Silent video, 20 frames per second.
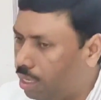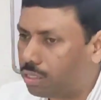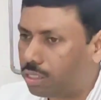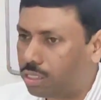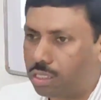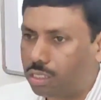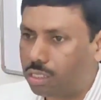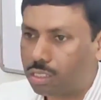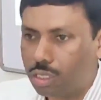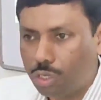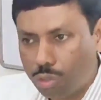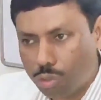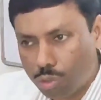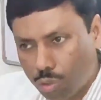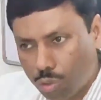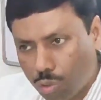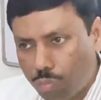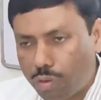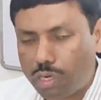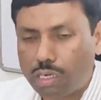the masters
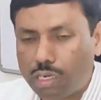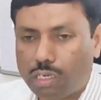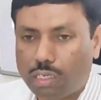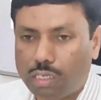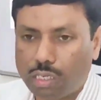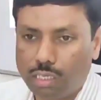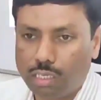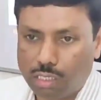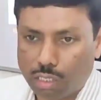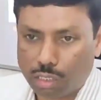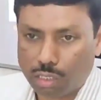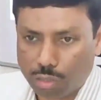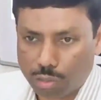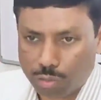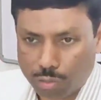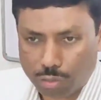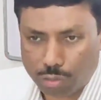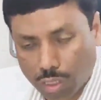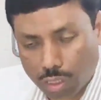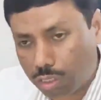who were
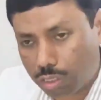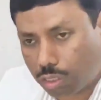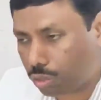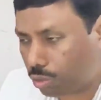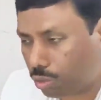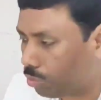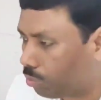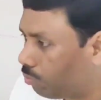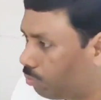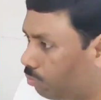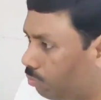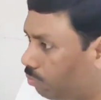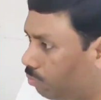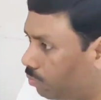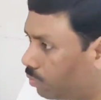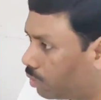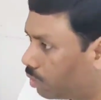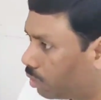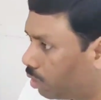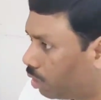teaching you, taught you.
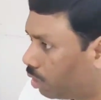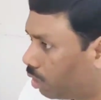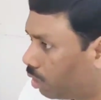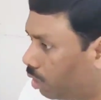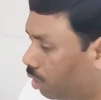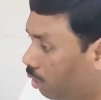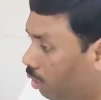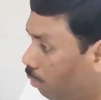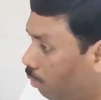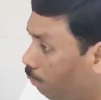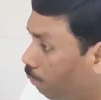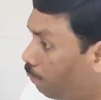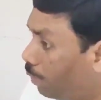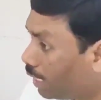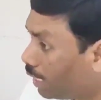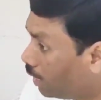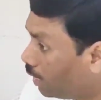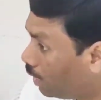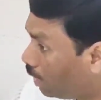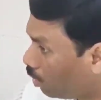
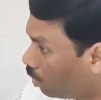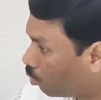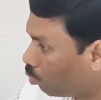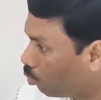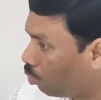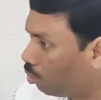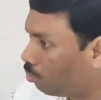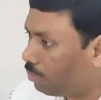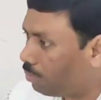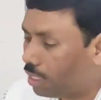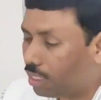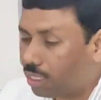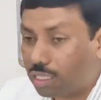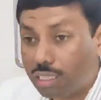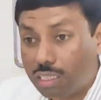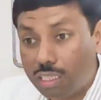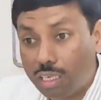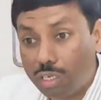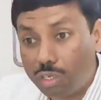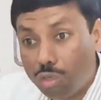But he told
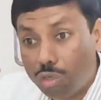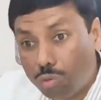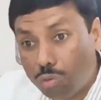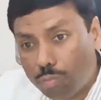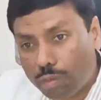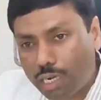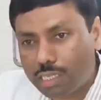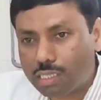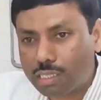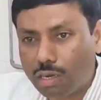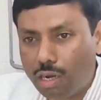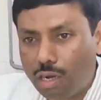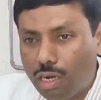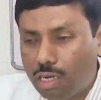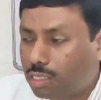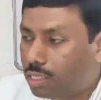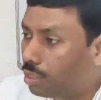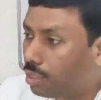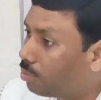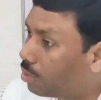me the numerous
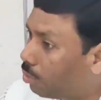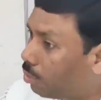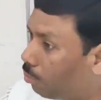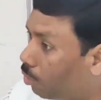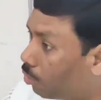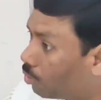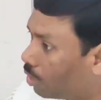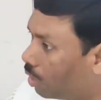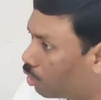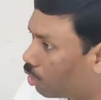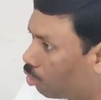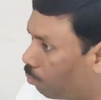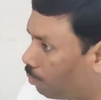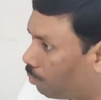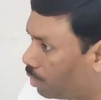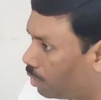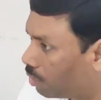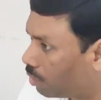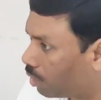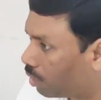concepts about the
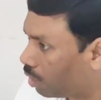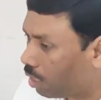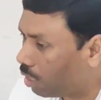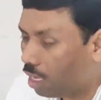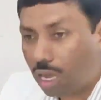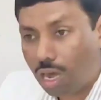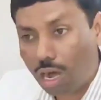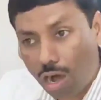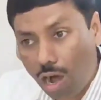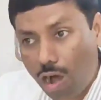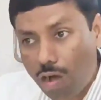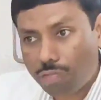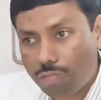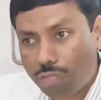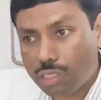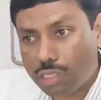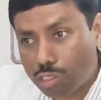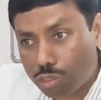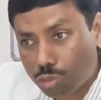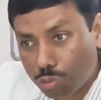acupuncture
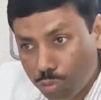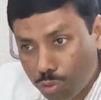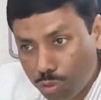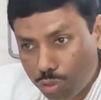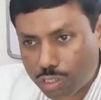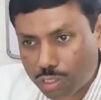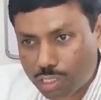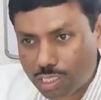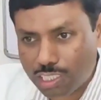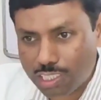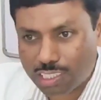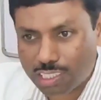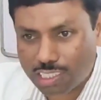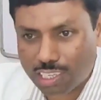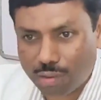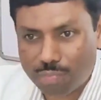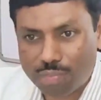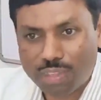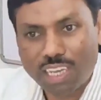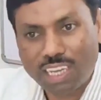of the Sujok
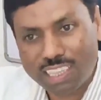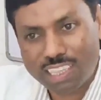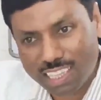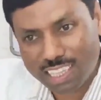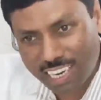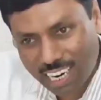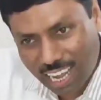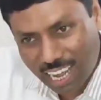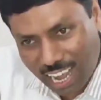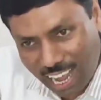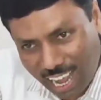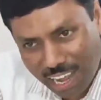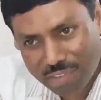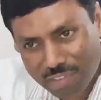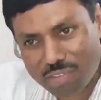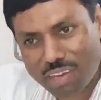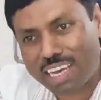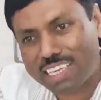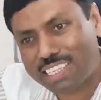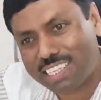system. Then I
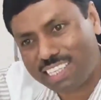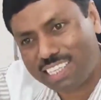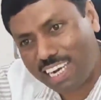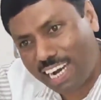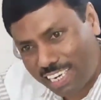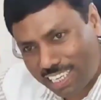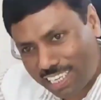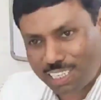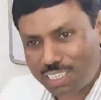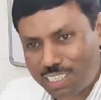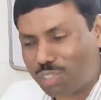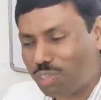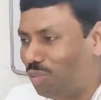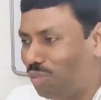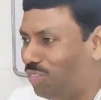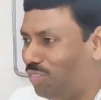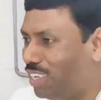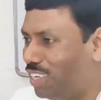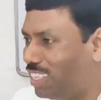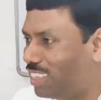have extracted
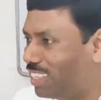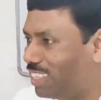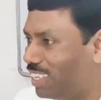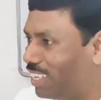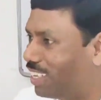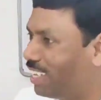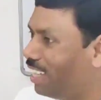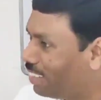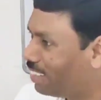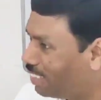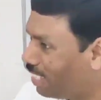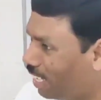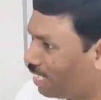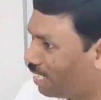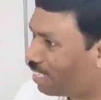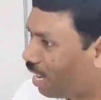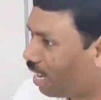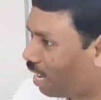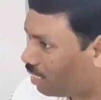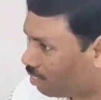so many things
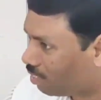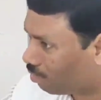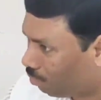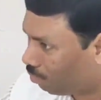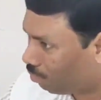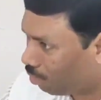that